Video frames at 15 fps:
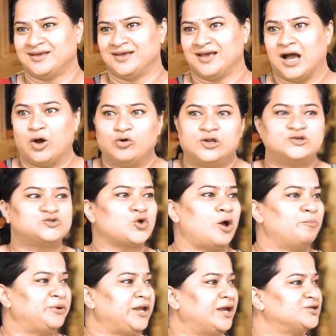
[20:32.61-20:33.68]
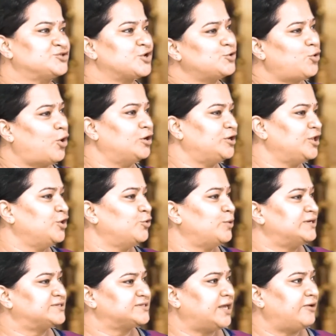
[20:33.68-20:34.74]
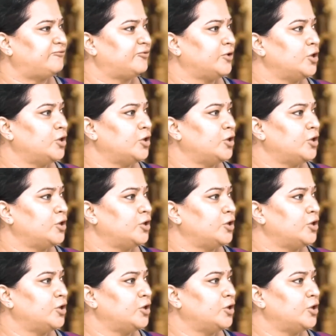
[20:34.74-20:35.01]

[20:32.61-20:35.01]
How does comprehension continue itself?